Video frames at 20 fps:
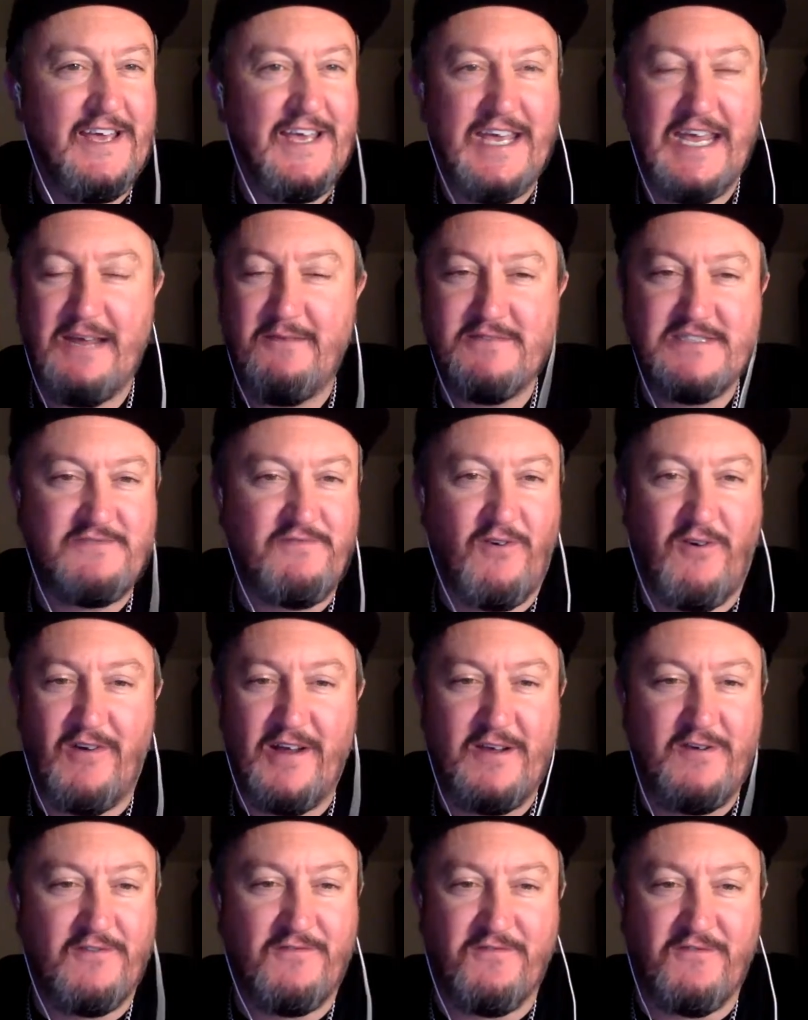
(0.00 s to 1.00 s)
He was very
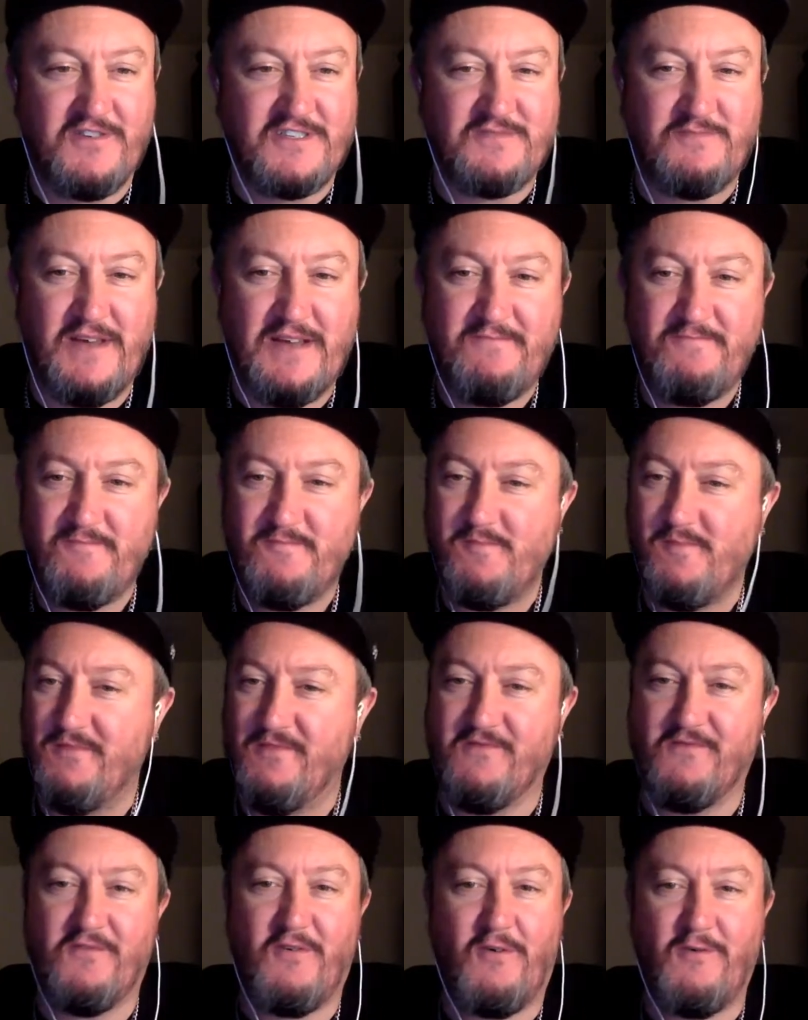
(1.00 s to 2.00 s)
good for us, man.
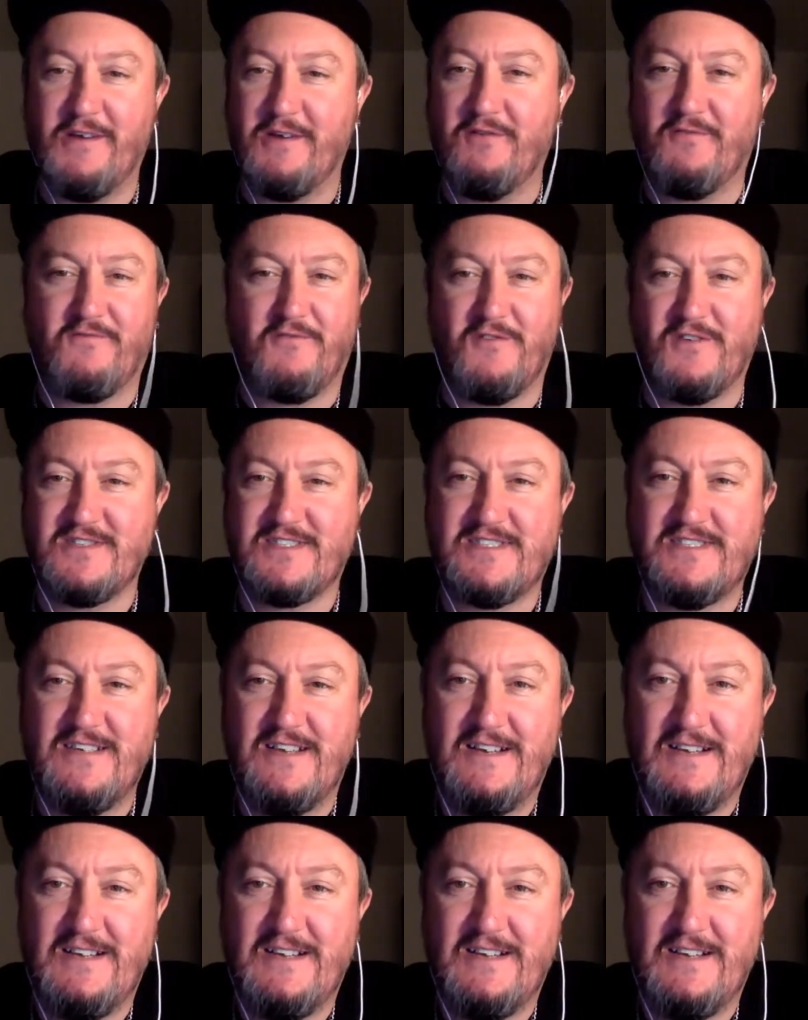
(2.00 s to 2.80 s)
Very good for us.